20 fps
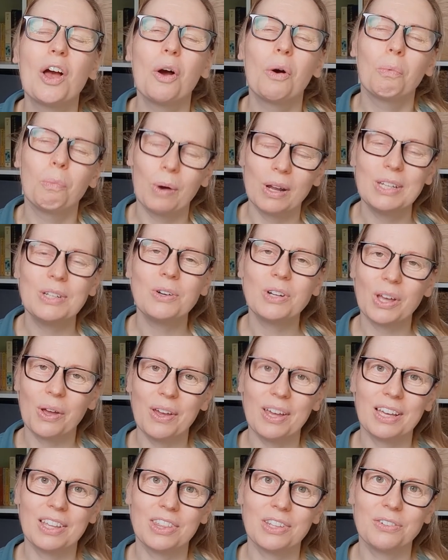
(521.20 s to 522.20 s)
When you're
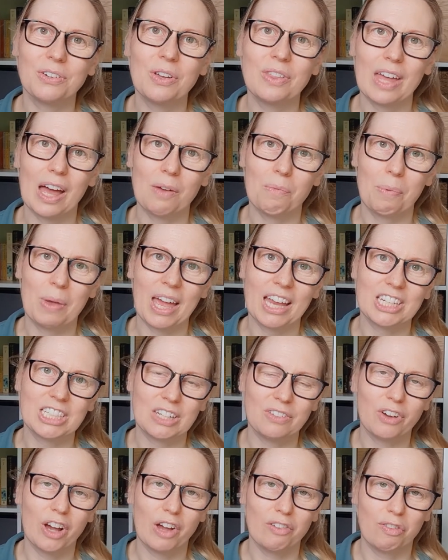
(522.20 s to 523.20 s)
going through that
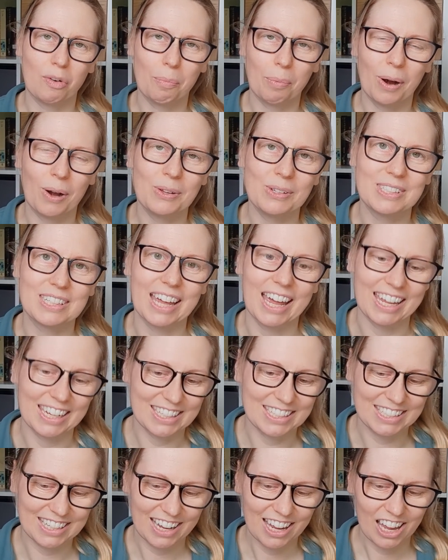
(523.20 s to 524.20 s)
PhD VIVA
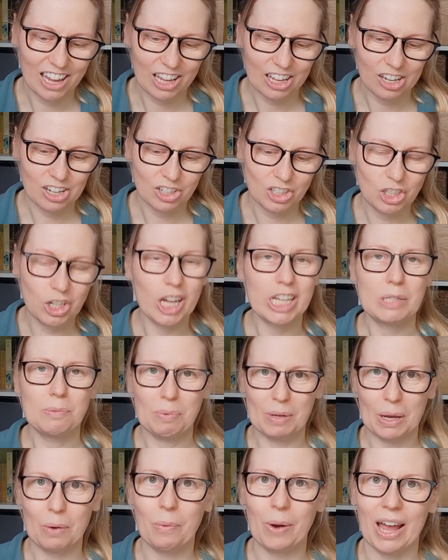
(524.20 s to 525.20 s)
process, just
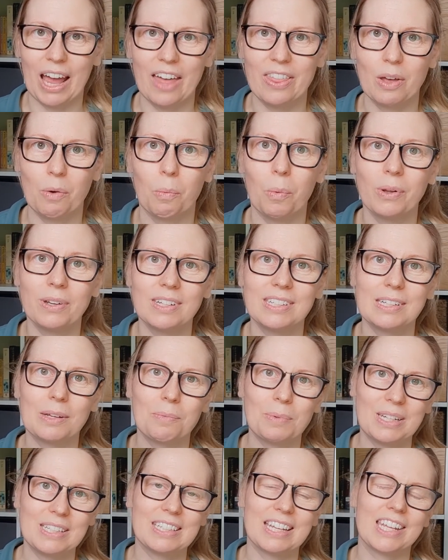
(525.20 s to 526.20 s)
be aware that once
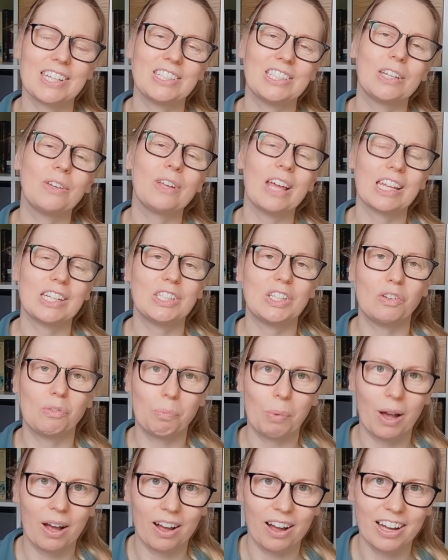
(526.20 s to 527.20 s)
somebody says to you, yes,
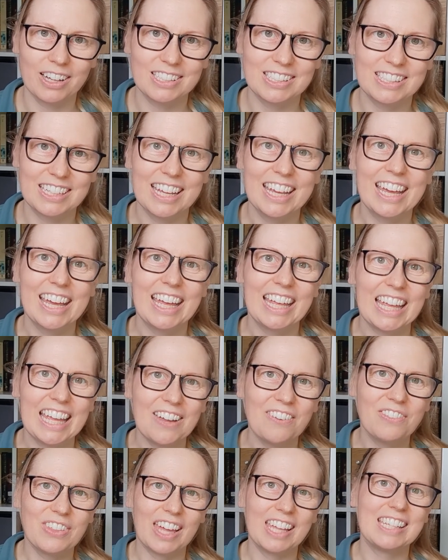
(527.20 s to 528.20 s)
you've passed,
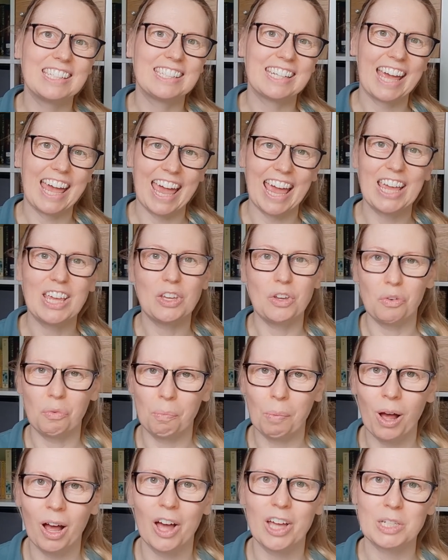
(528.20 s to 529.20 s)
if they say
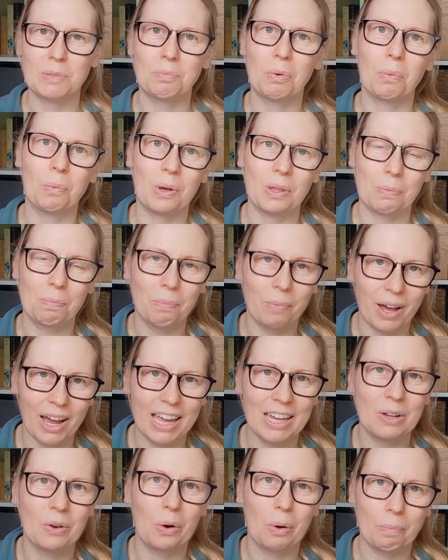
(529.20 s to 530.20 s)
you've passed but with
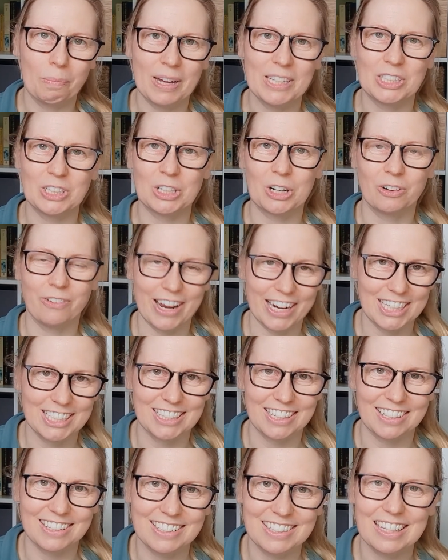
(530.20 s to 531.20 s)
minor or major
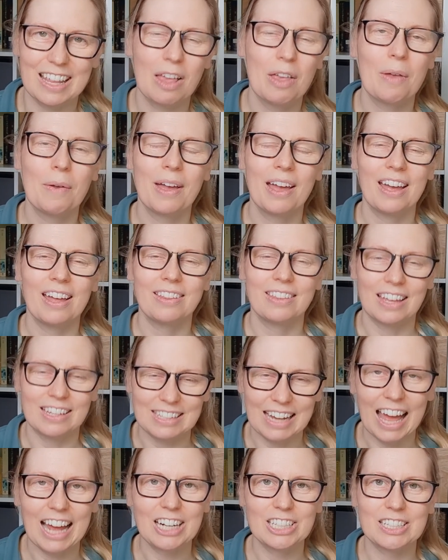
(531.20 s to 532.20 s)
corrections,
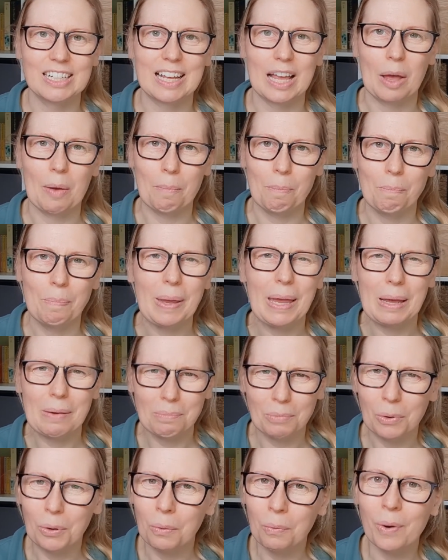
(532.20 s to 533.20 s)
there's actually a bit
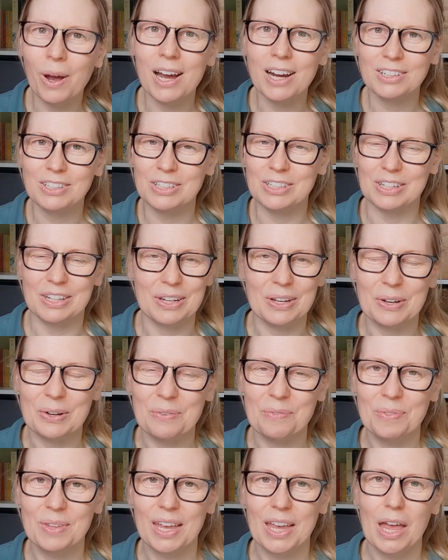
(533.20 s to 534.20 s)
more work to
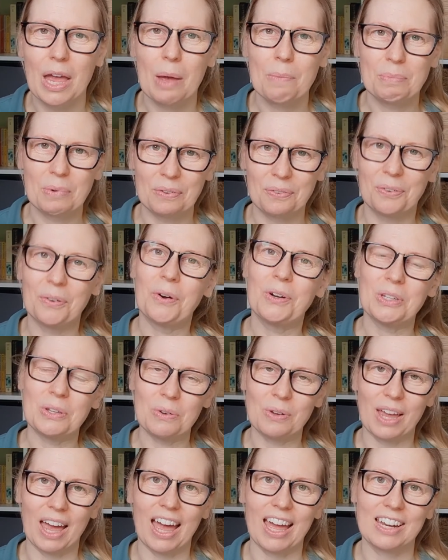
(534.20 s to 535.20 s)
do before
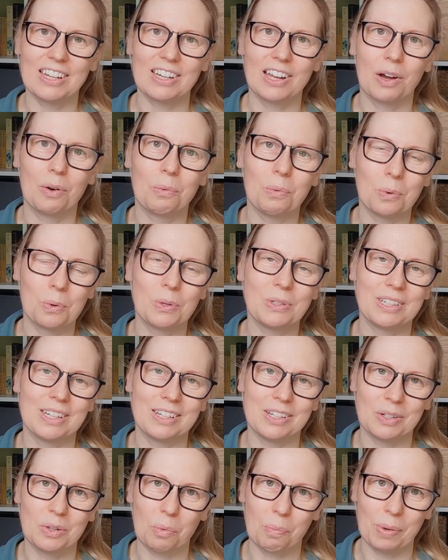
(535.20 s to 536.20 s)
you get
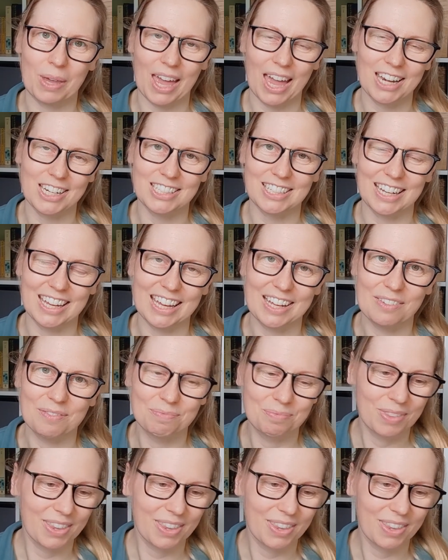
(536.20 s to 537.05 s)
awarded your PhD.